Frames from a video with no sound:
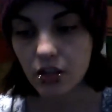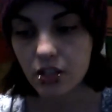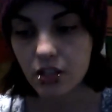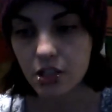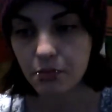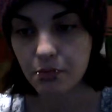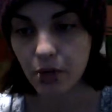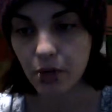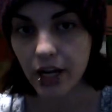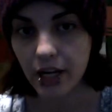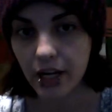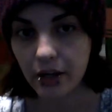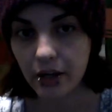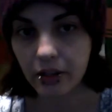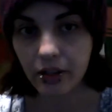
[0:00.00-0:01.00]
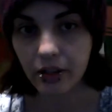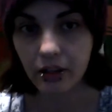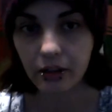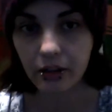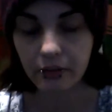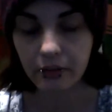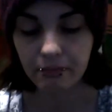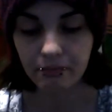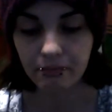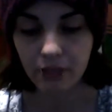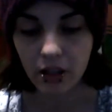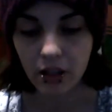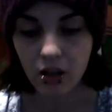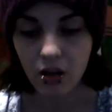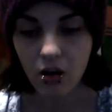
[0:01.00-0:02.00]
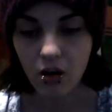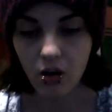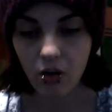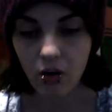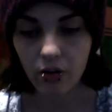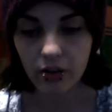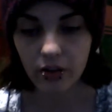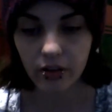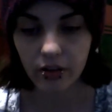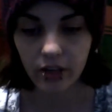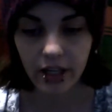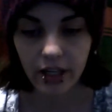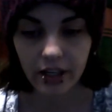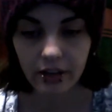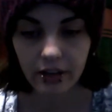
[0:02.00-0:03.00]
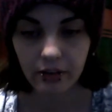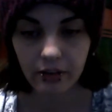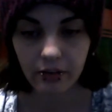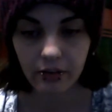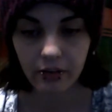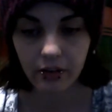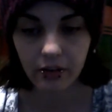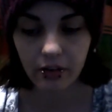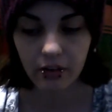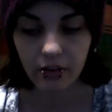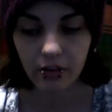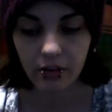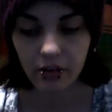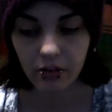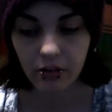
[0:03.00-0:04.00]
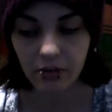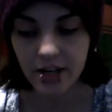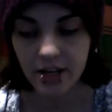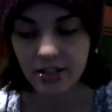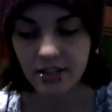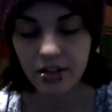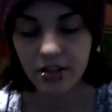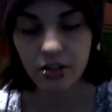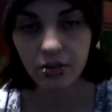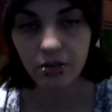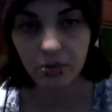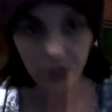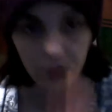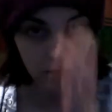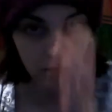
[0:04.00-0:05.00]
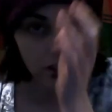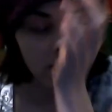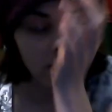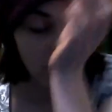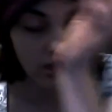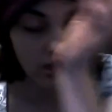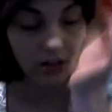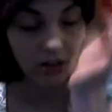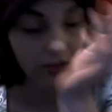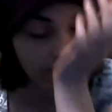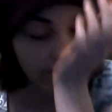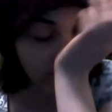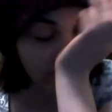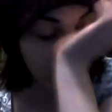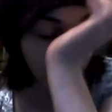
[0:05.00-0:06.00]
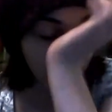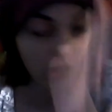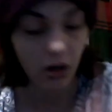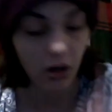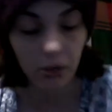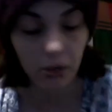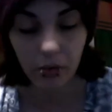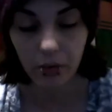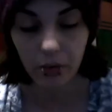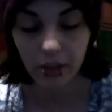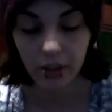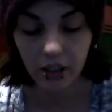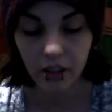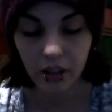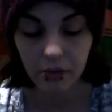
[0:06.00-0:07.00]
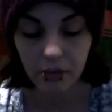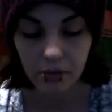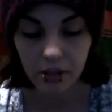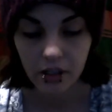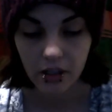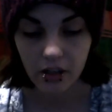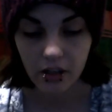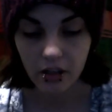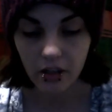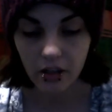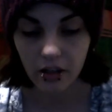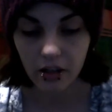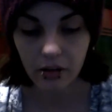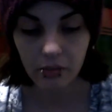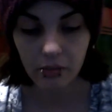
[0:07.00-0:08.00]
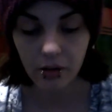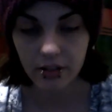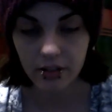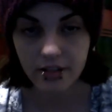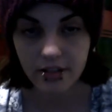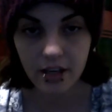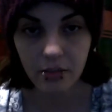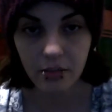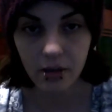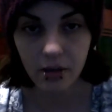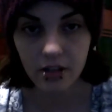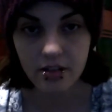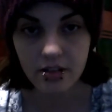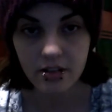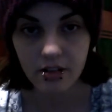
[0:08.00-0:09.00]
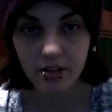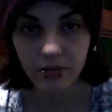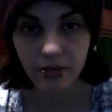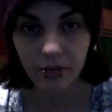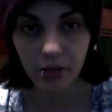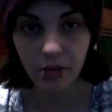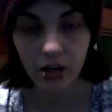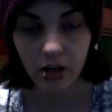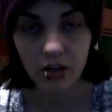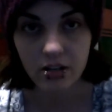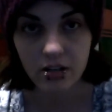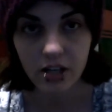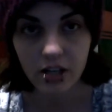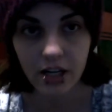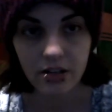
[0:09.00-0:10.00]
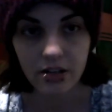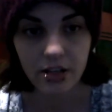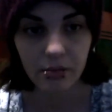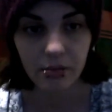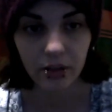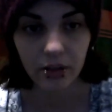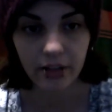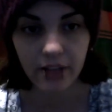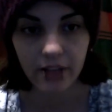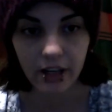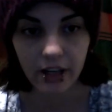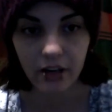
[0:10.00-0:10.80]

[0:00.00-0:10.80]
sprayed all the, like, residue and stuff from the car blowing up all the skid marks and stuff from the car's tires, they believe they